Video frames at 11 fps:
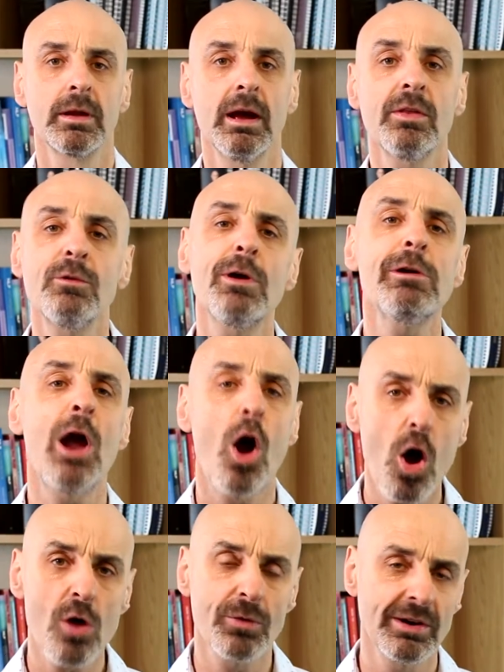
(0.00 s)
At the very
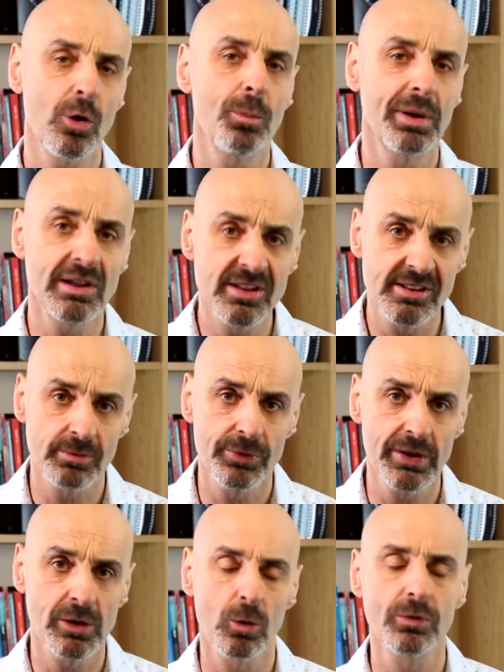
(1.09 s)
heart of NLP is something
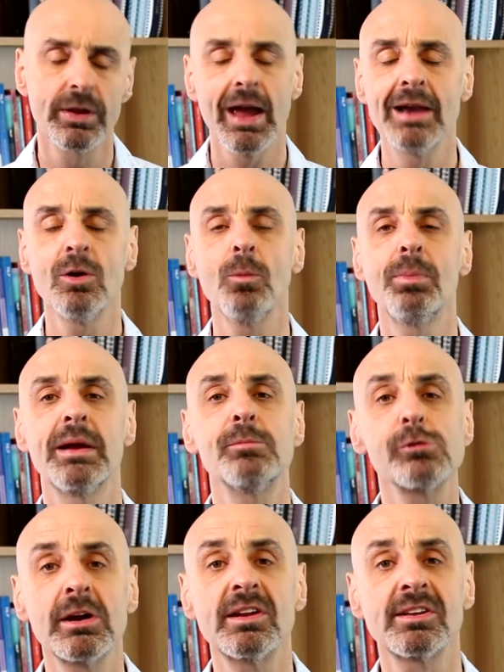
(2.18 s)
called the NLP
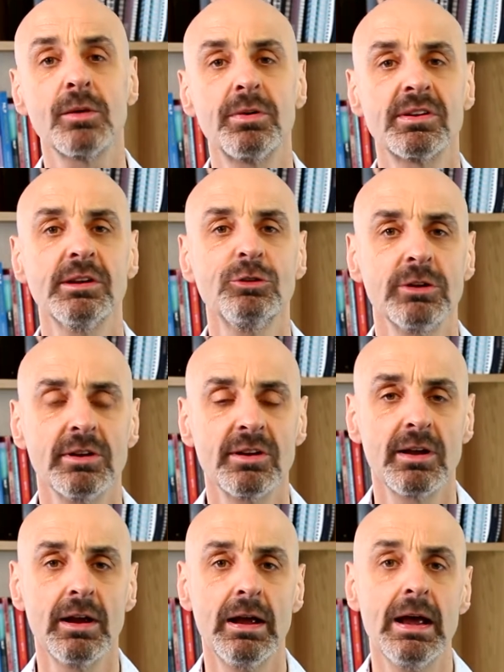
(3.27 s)
presuppositions.
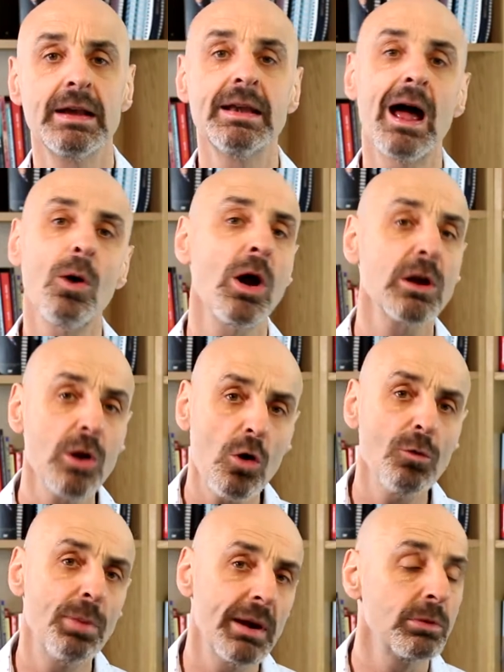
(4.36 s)
Now, a lot
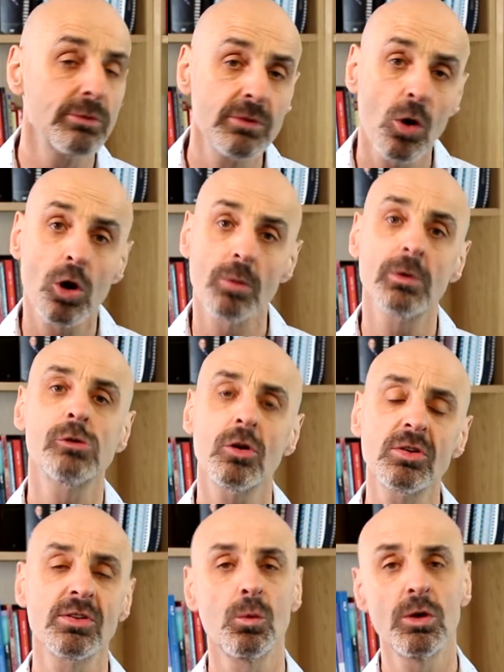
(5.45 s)
of people have not come across
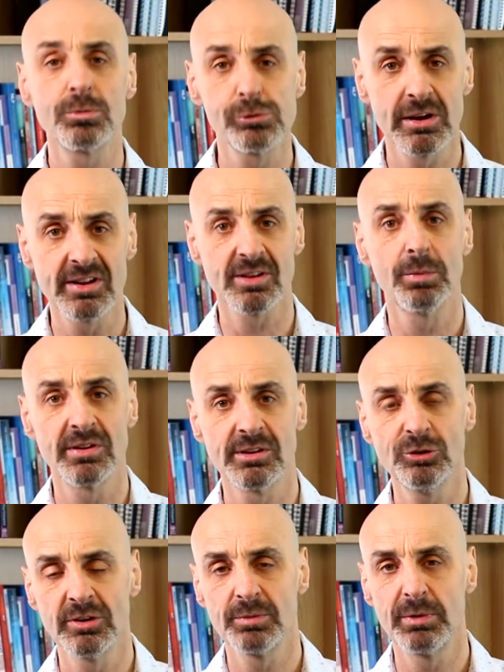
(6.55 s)
the word
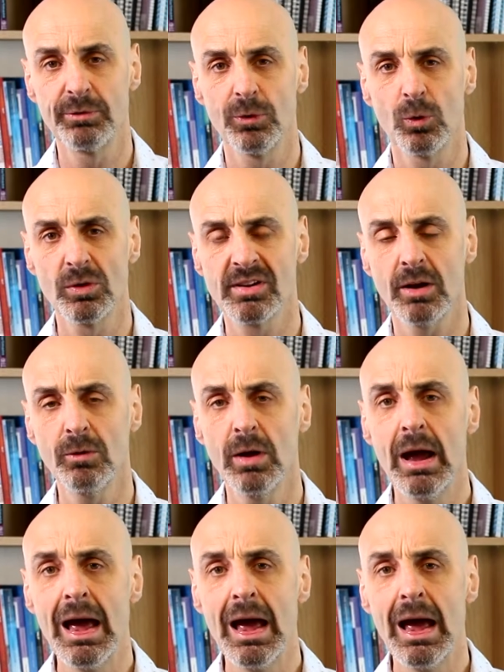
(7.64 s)
presuppositions before, so